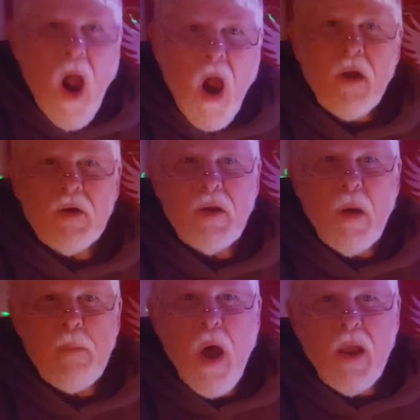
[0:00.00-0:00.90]
heart
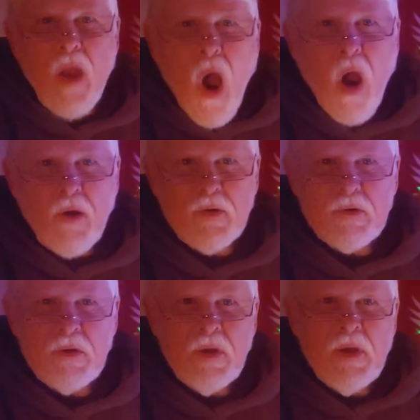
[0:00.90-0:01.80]
upon heart,
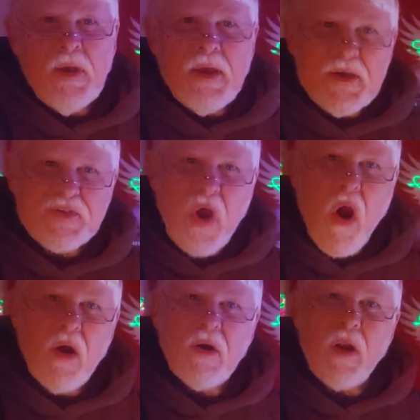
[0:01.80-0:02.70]
his
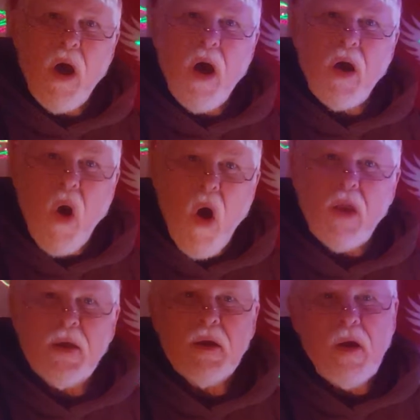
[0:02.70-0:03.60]
heart
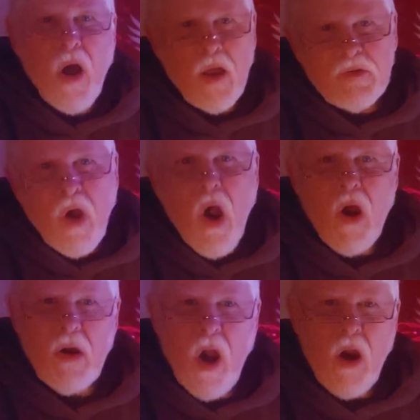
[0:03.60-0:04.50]
calling unto
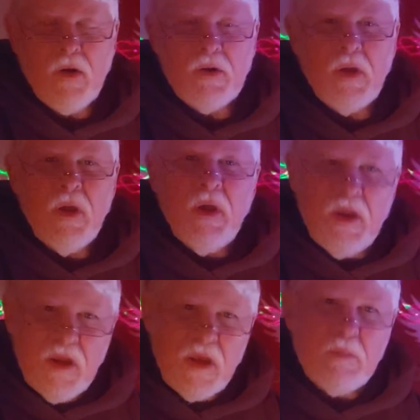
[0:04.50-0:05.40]
our heart,
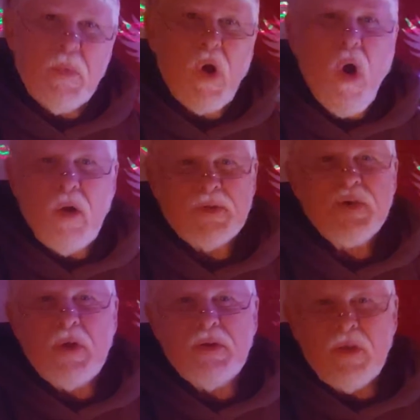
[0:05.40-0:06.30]
deep
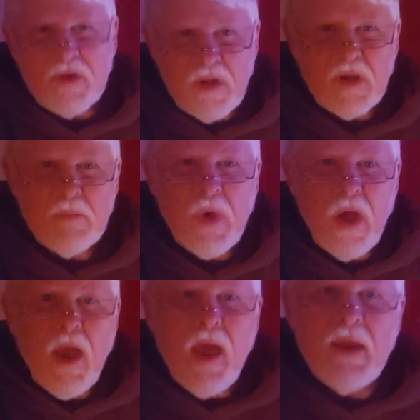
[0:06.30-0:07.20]
calls unto deep.
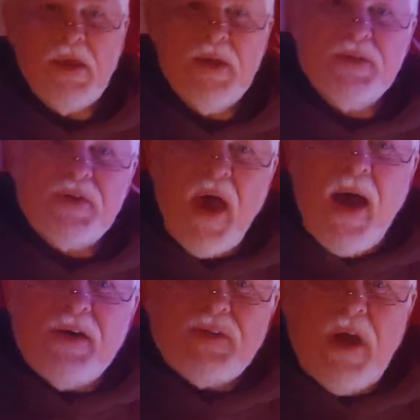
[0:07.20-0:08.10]
And he's
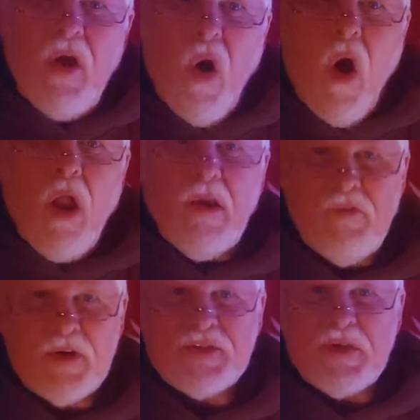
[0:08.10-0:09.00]
asking all
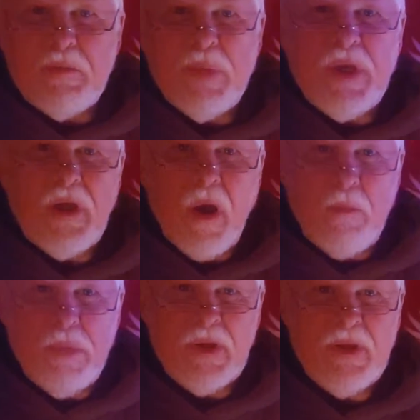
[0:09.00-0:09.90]
of us to be a
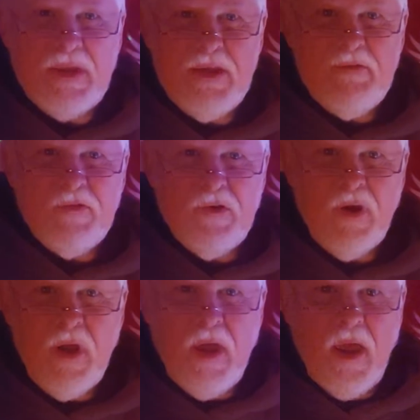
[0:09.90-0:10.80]
believer
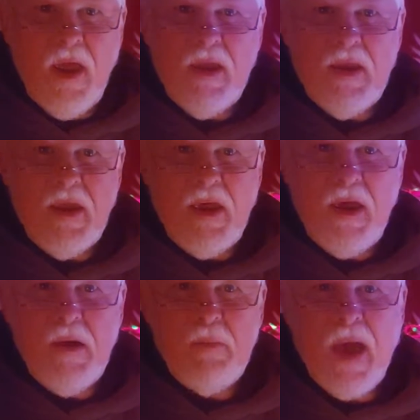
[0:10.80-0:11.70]
in
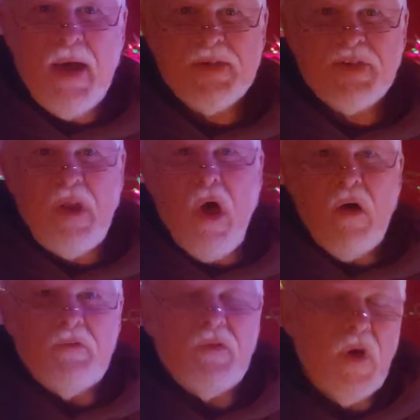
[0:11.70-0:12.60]
him as
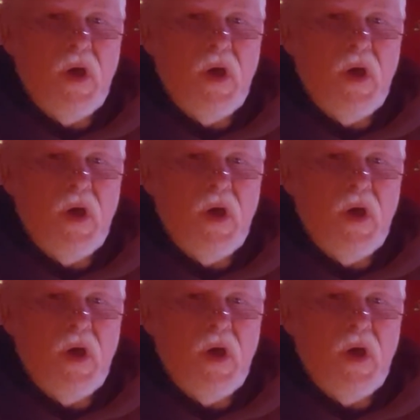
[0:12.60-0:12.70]
love